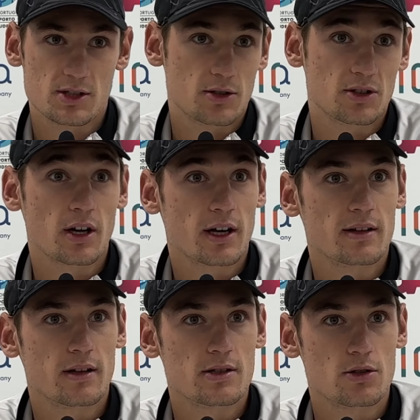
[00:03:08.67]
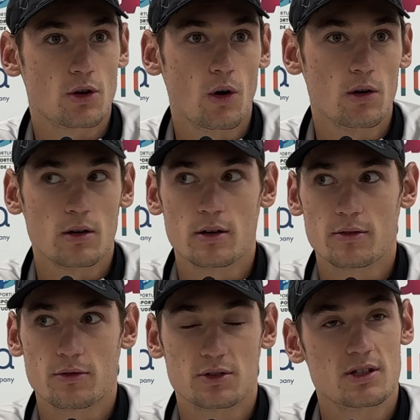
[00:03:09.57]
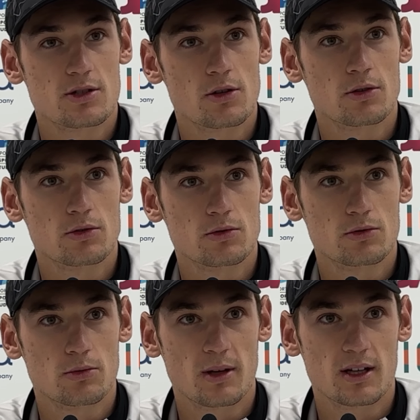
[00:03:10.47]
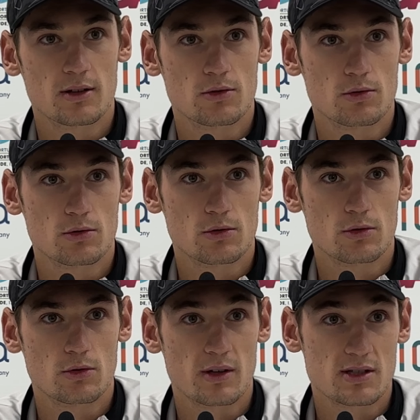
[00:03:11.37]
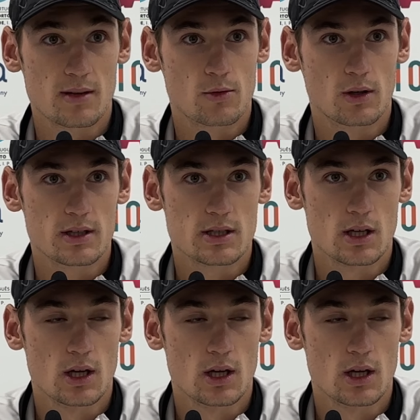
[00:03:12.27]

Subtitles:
the target and it's the goal for this year to make into Grand Slam qualies.